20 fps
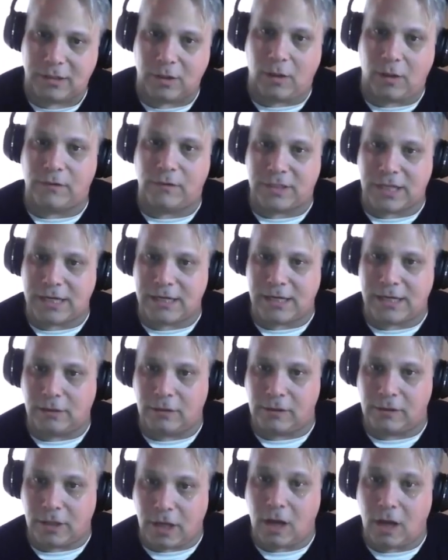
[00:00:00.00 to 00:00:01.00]
And all of a sudden, I
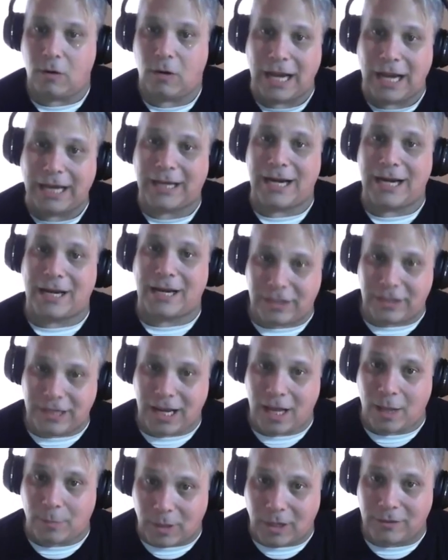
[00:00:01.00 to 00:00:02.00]
learned, "Oh, I can actually
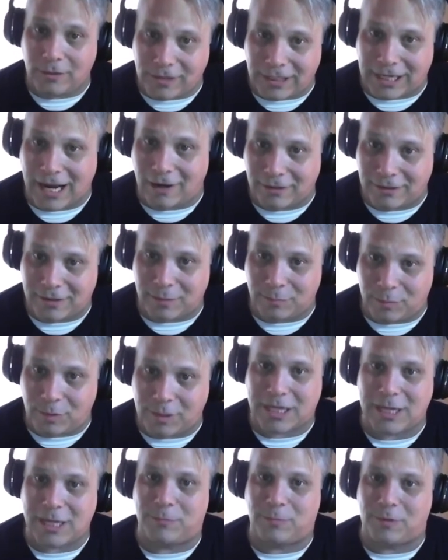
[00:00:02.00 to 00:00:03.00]
help other accountants and
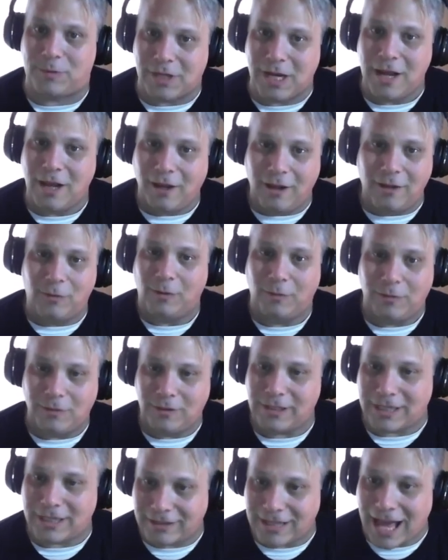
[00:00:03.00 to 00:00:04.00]
bookkeepers."
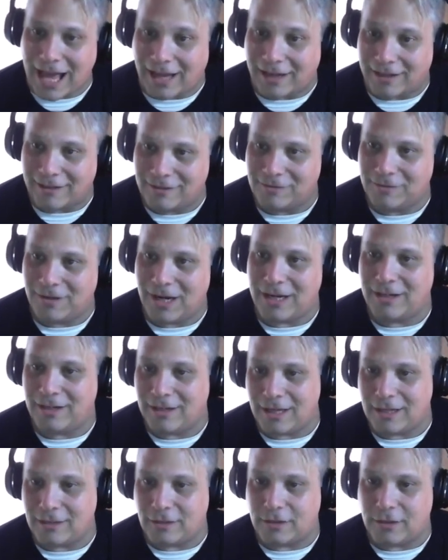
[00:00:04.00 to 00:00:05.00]
Look at that, right?
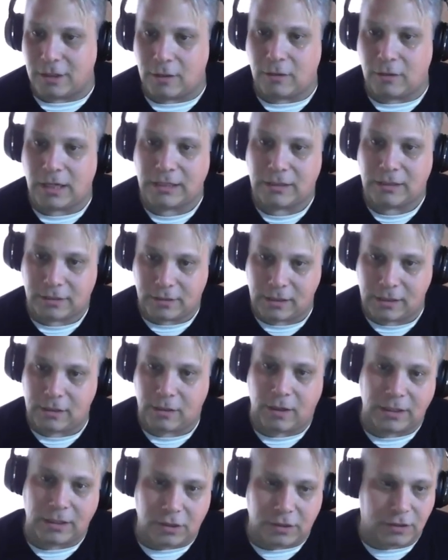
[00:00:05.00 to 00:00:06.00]
And so I, you know,
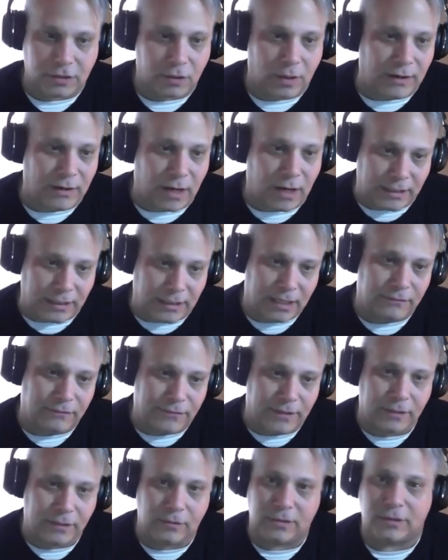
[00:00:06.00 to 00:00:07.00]
I just try so
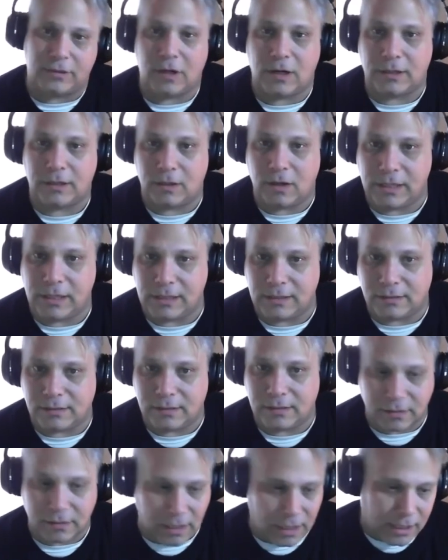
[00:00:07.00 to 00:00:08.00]
identify who the target audience
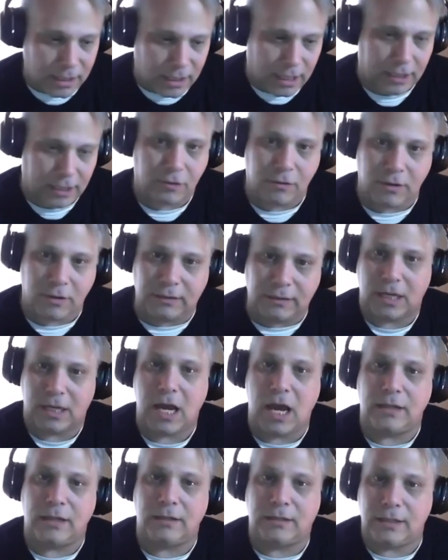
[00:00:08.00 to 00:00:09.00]
is and create the
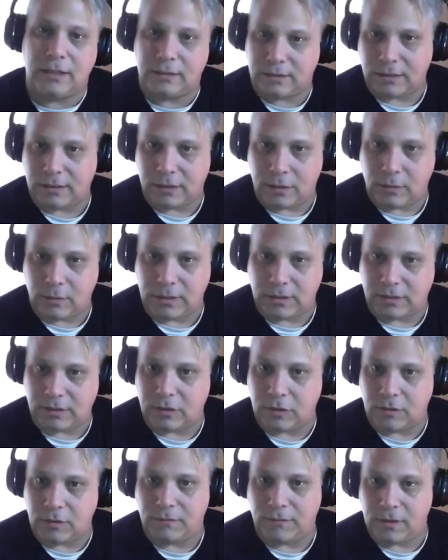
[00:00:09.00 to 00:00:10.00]
content that's going to
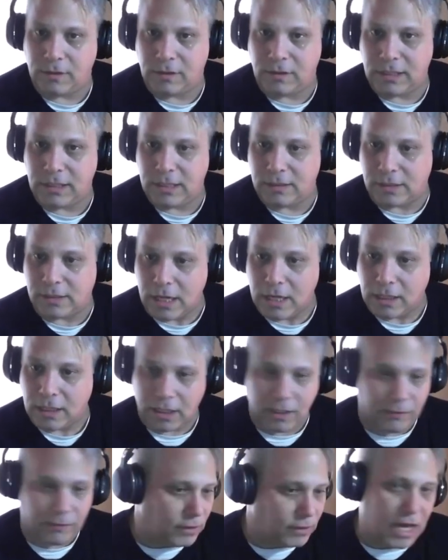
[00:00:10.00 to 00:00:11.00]
serve their needs.
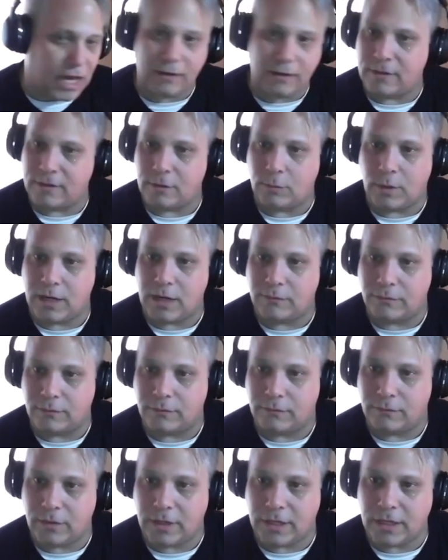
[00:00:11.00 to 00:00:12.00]
Give a lot of it away for
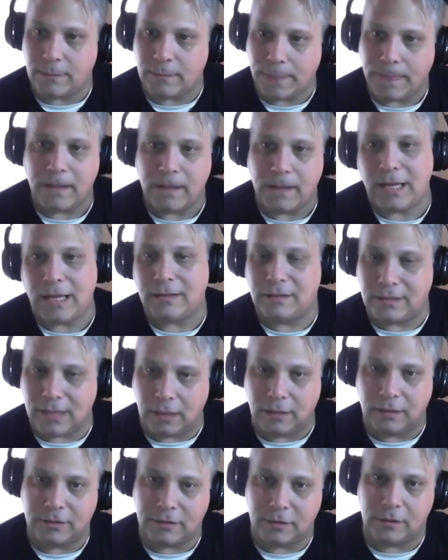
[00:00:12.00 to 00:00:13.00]
free and
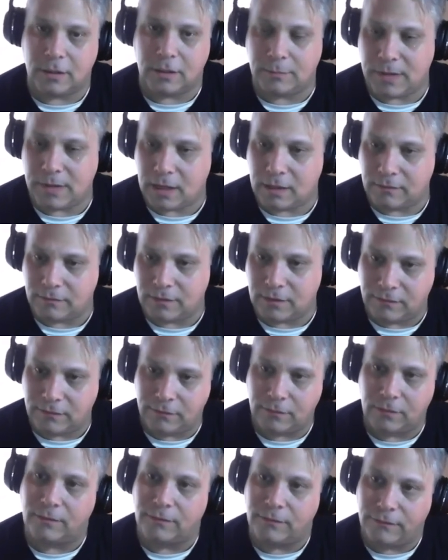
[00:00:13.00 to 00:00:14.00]
sell a certain amount of it
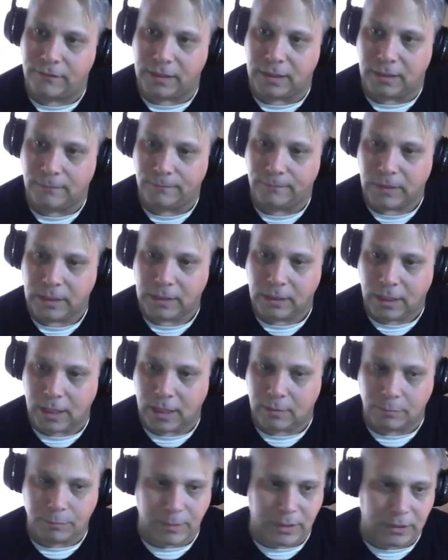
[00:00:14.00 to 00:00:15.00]
for a fee.
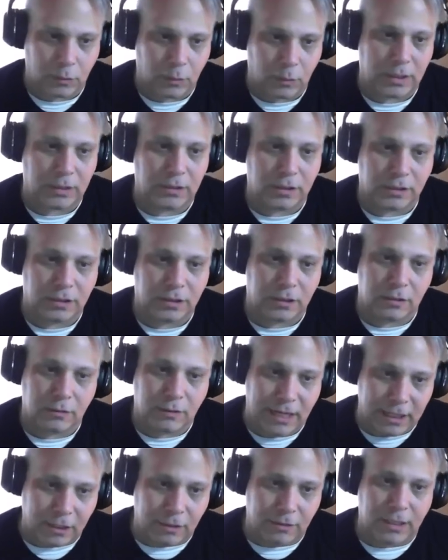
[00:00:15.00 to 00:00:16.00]
And between the two,
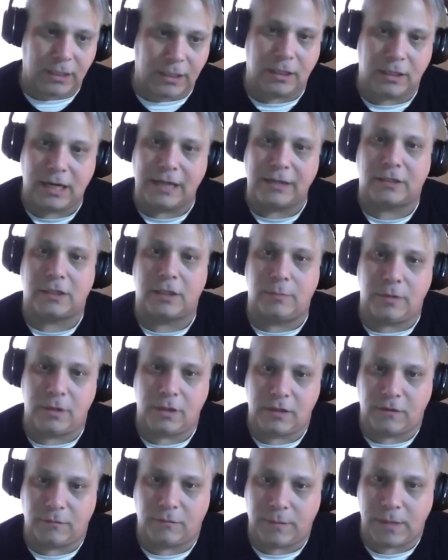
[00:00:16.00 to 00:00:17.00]
I create a nice
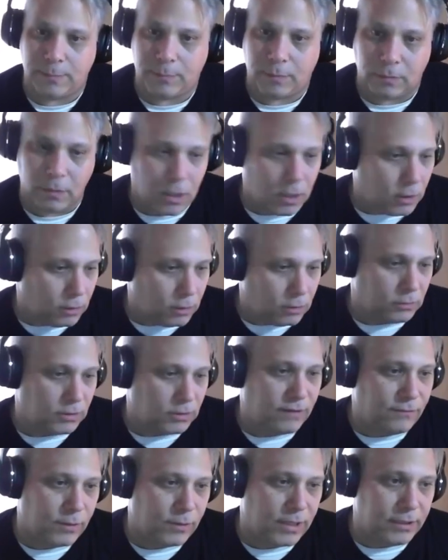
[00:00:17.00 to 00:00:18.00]
community of people who
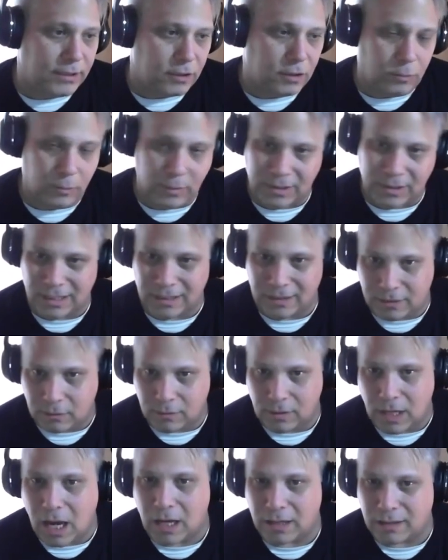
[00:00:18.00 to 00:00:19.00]
love what I do because I do
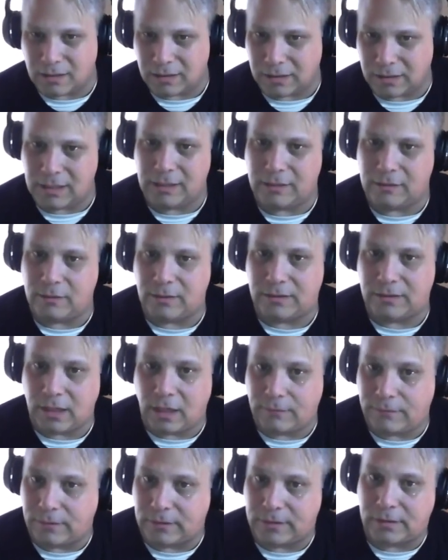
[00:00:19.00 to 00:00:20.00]
it honestly and I do it
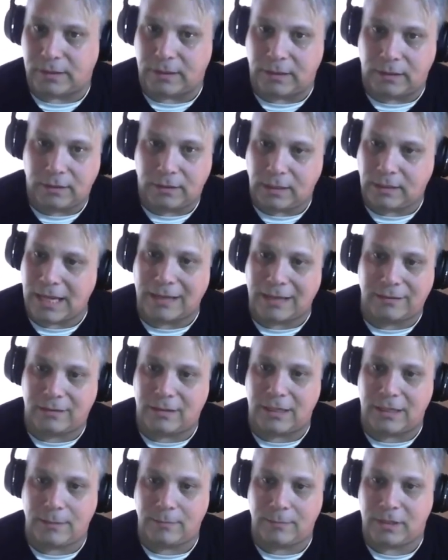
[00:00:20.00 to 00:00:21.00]
selflessly. And that's
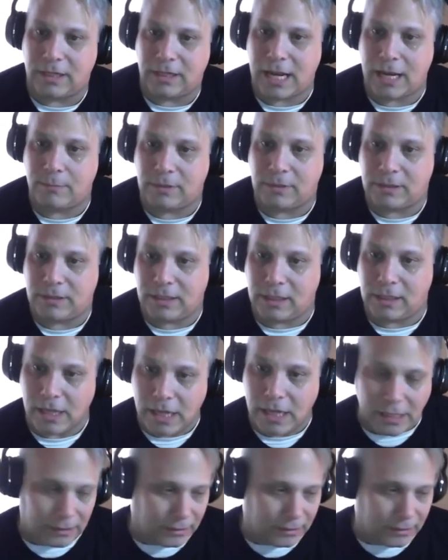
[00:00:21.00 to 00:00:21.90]
the name of the game at the end.